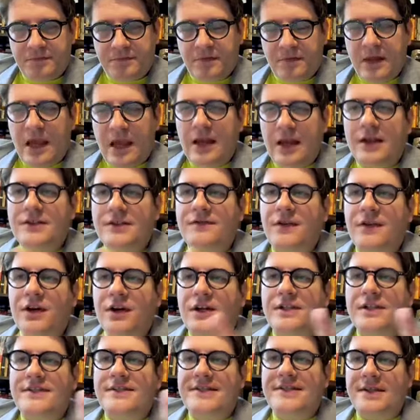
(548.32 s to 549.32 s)
and it's
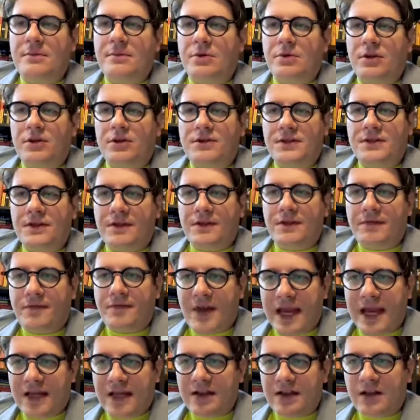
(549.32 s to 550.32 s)
very similar to the
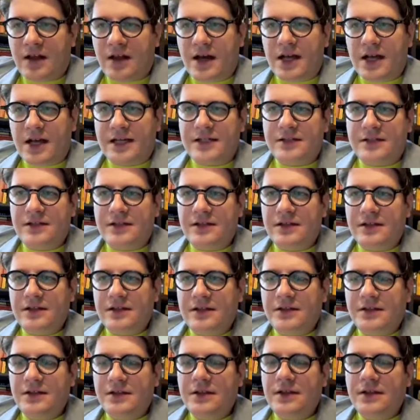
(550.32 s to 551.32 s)
fate line.
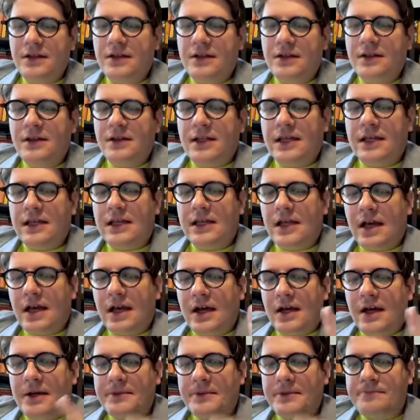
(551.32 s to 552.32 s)
The
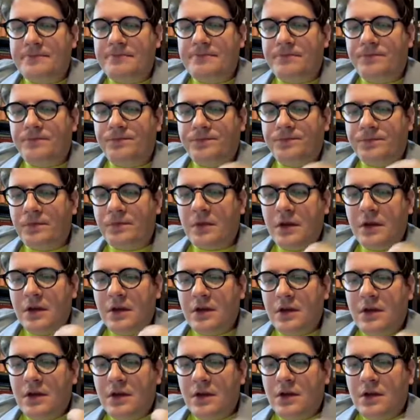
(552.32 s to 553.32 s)
um,
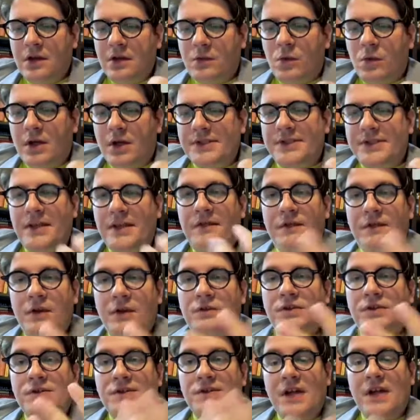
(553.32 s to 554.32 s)
what is it? The
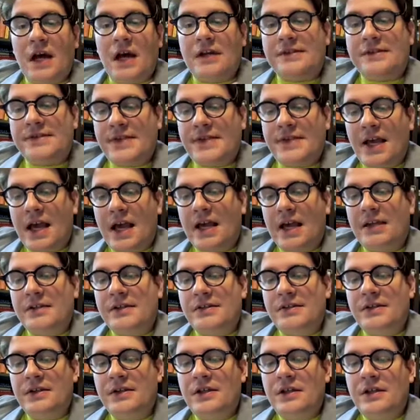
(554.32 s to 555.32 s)
future is not
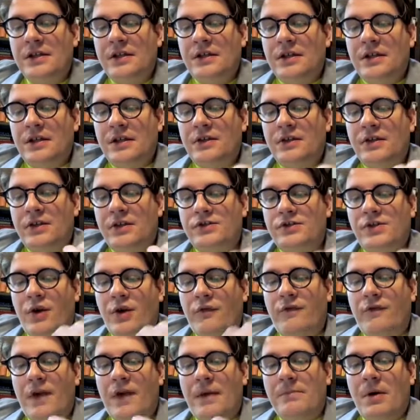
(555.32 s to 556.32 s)
set. There's
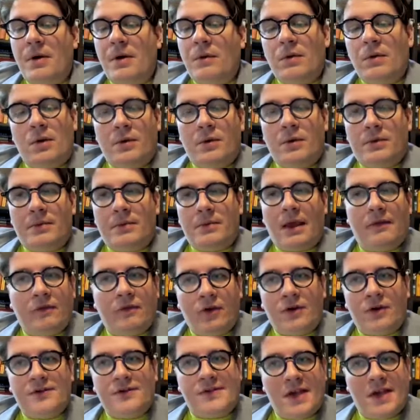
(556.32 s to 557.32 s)
no fate but what we make
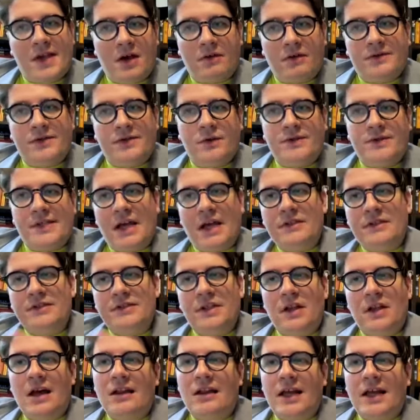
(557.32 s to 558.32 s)
for ourselves. So it sounds
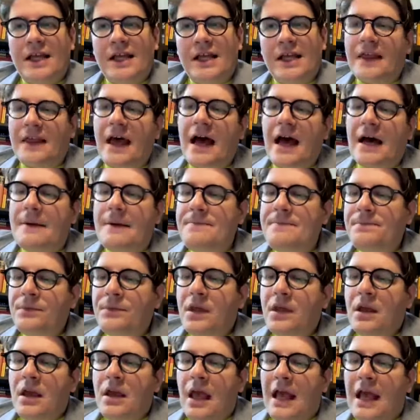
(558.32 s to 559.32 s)
a lot like that.
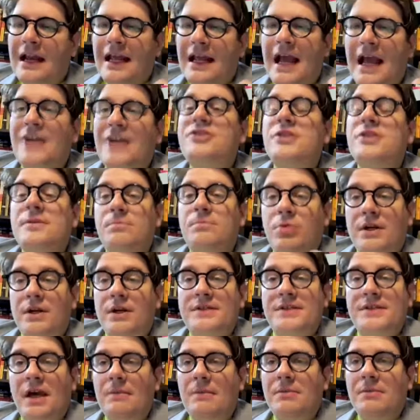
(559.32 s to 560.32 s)
And he actually
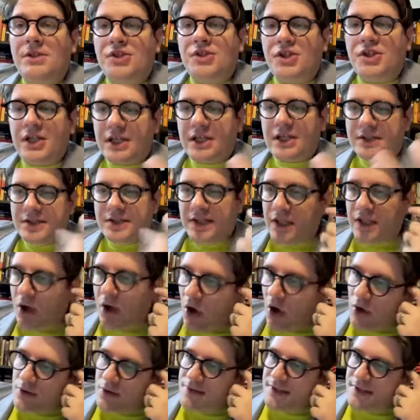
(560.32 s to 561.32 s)
brings up machines. He
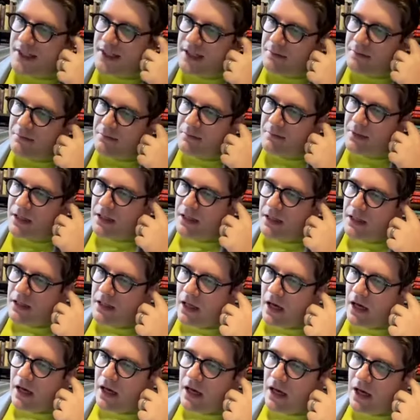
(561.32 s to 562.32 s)
calls them
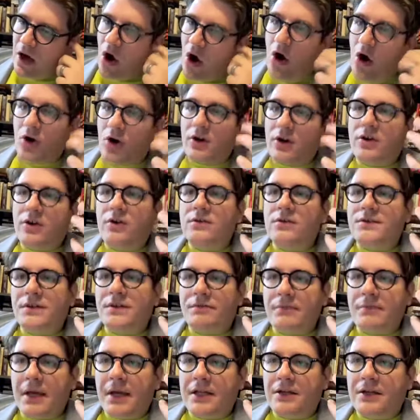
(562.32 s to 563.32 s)
uh, articles
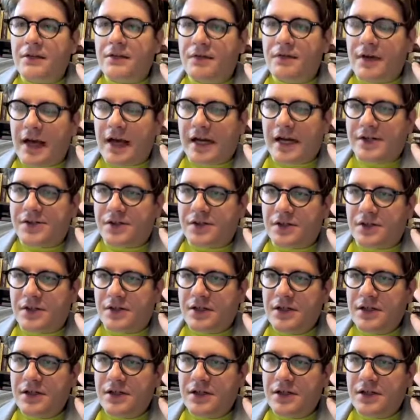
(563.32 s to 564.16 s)
of manufacture